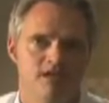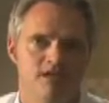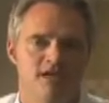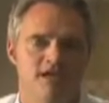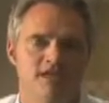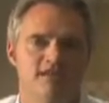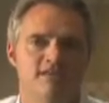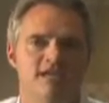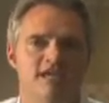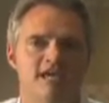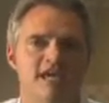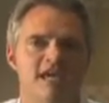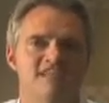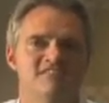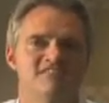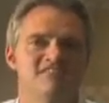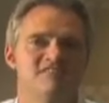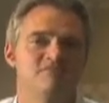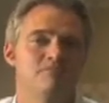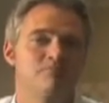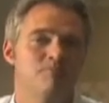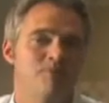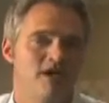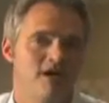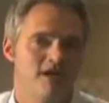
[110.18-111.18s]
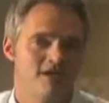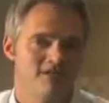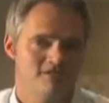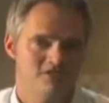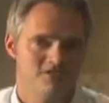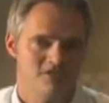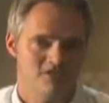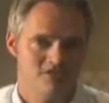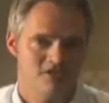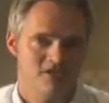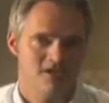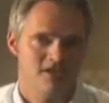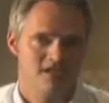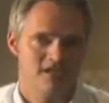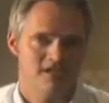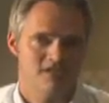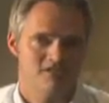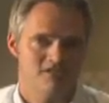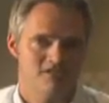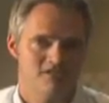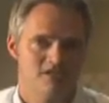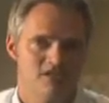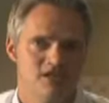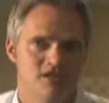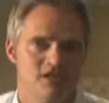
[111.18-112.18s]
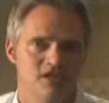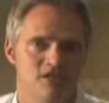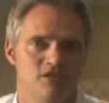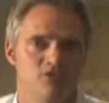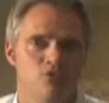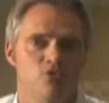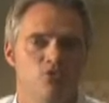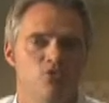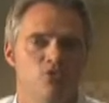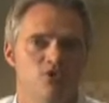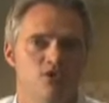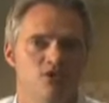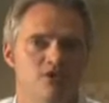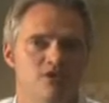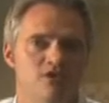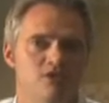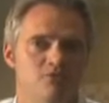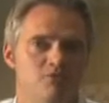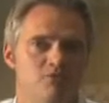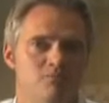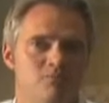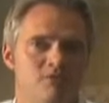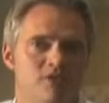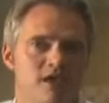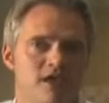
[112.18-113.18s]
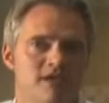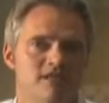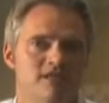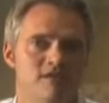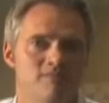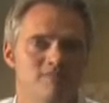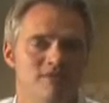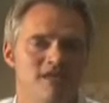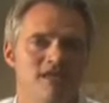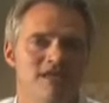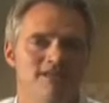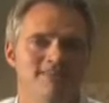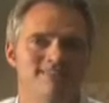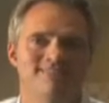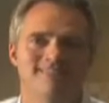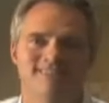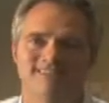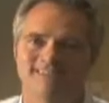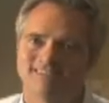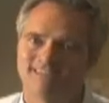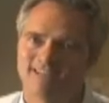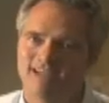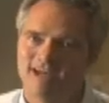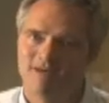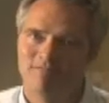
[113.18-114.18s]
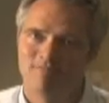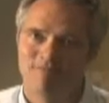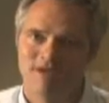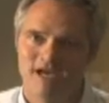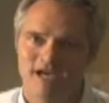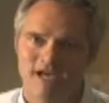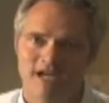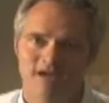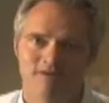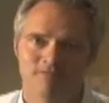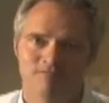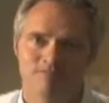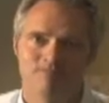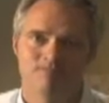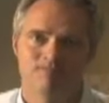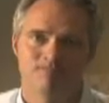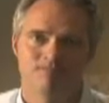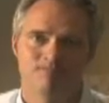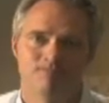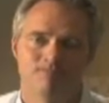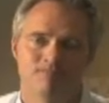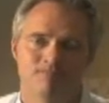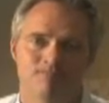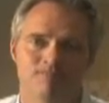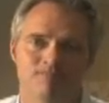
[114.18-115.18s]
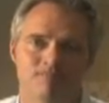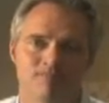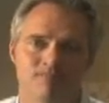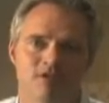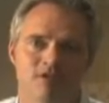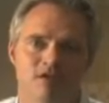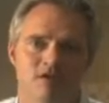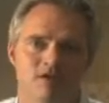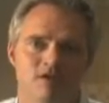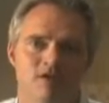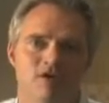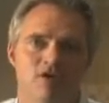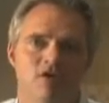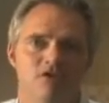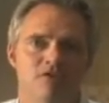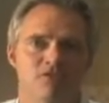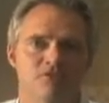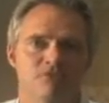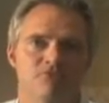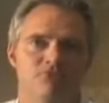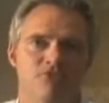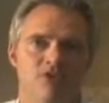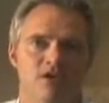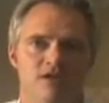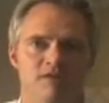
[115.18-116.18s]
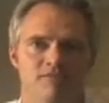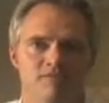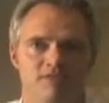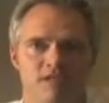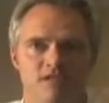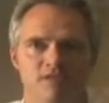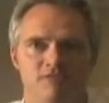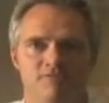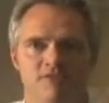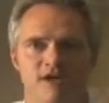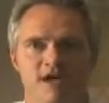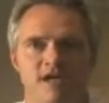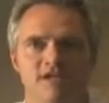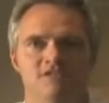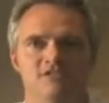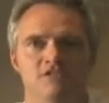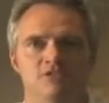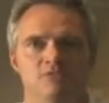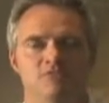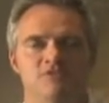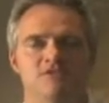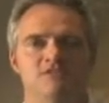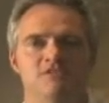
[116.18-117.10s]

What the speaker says: In the case of bonded circuits, the order you will plug them in does not matter. On the front of the device, you will